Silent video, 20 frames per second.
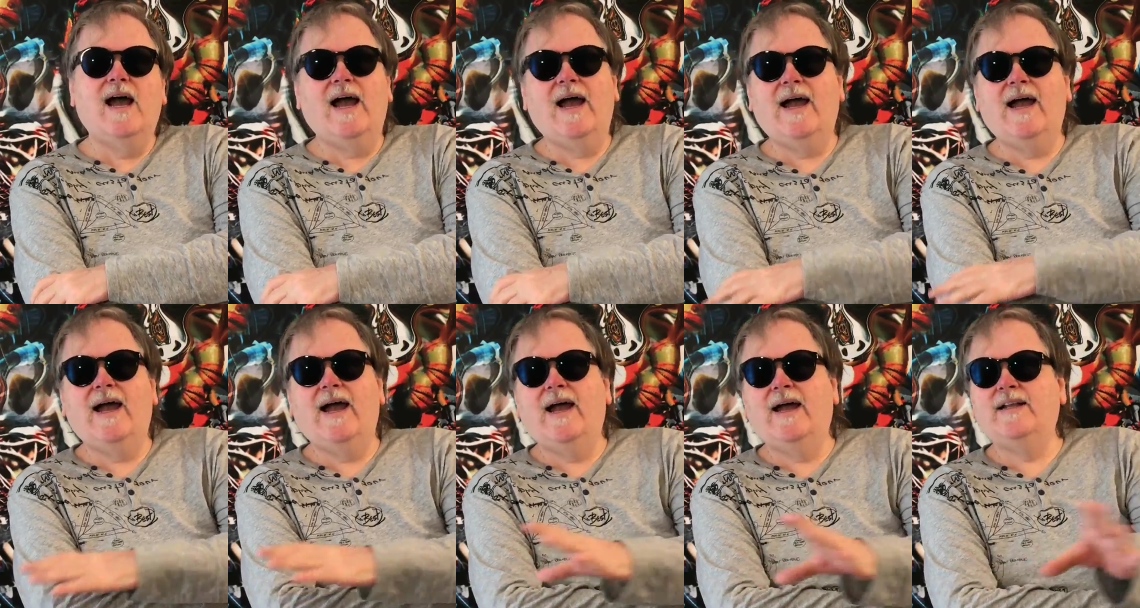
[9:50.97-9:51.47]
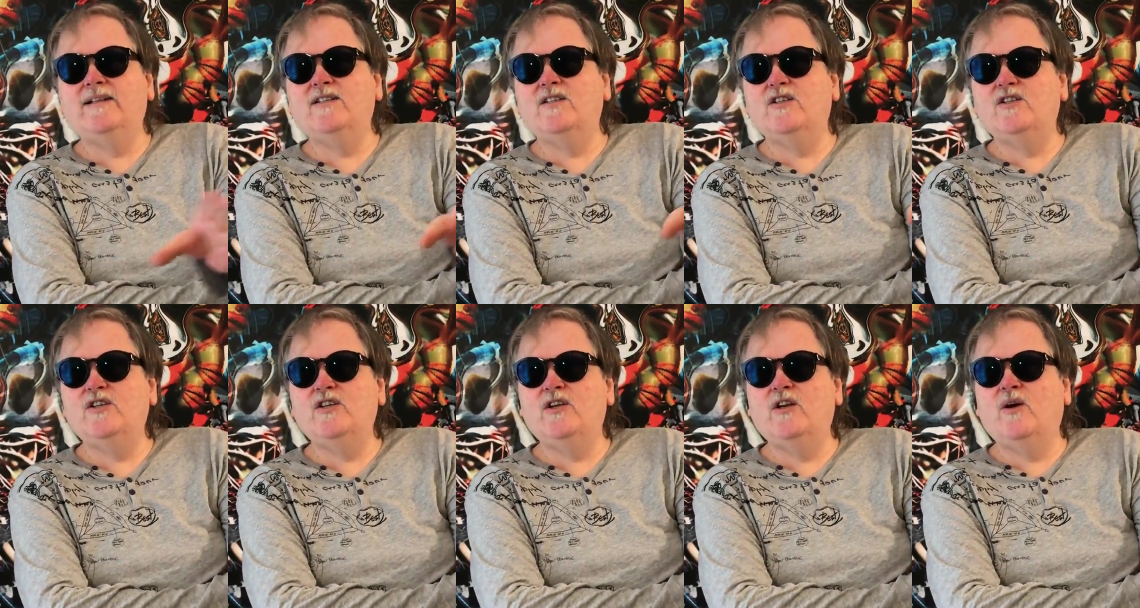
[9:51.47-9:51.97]

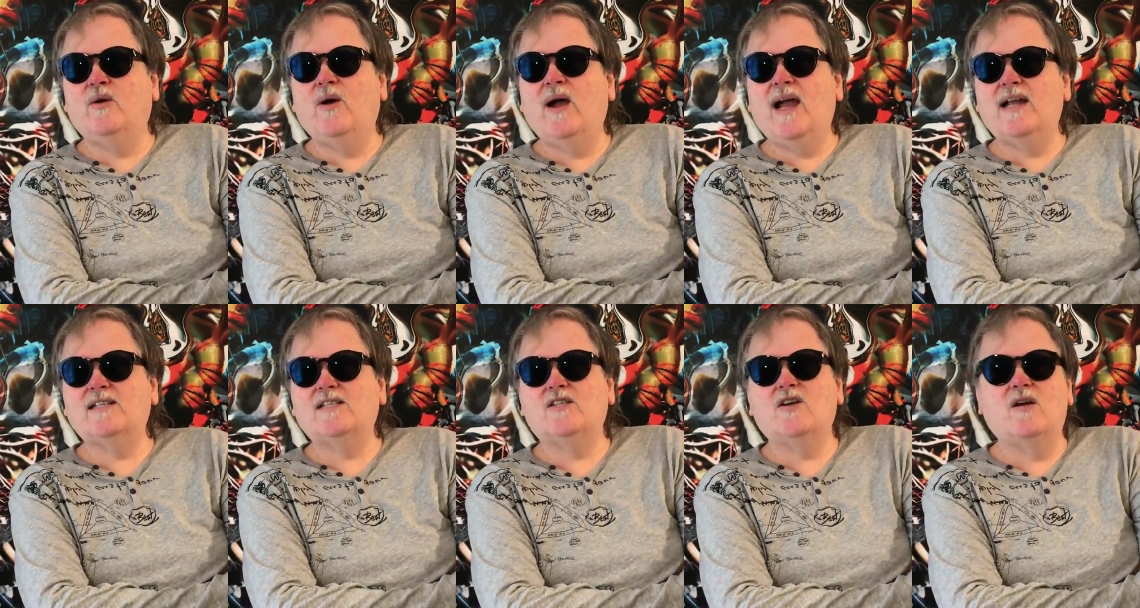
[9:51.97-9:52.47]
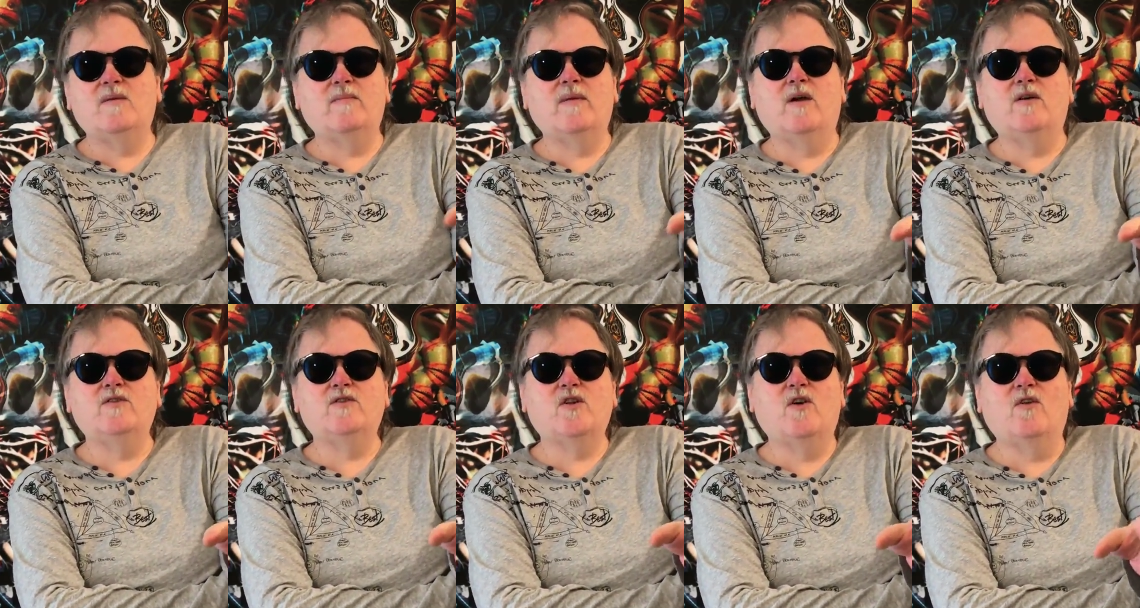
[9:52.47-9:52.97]
And, you know, as time
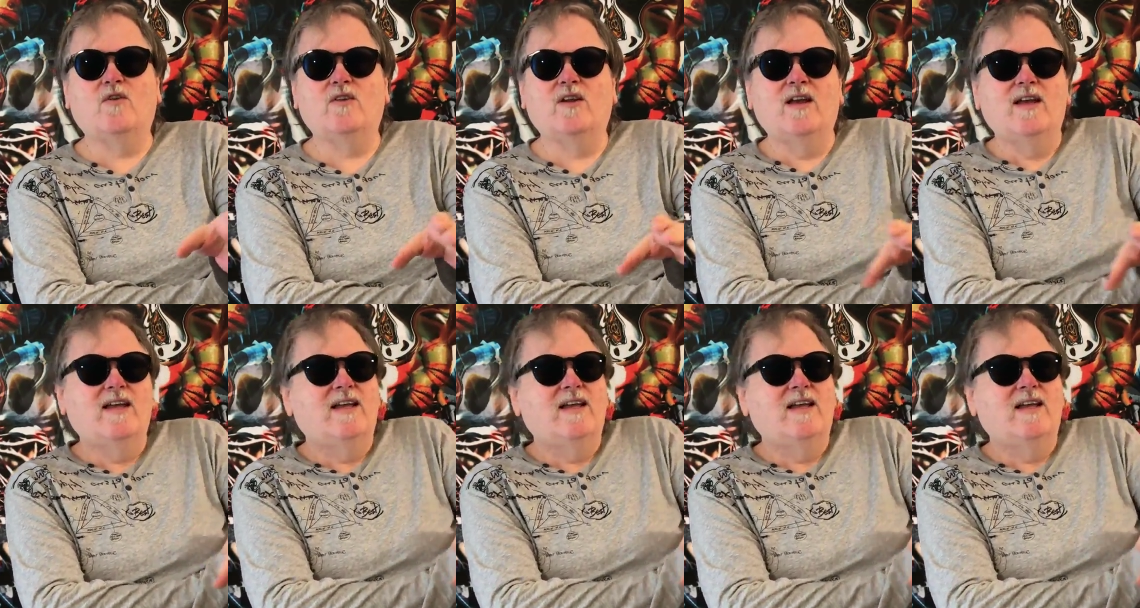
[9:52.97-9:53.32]
goes on,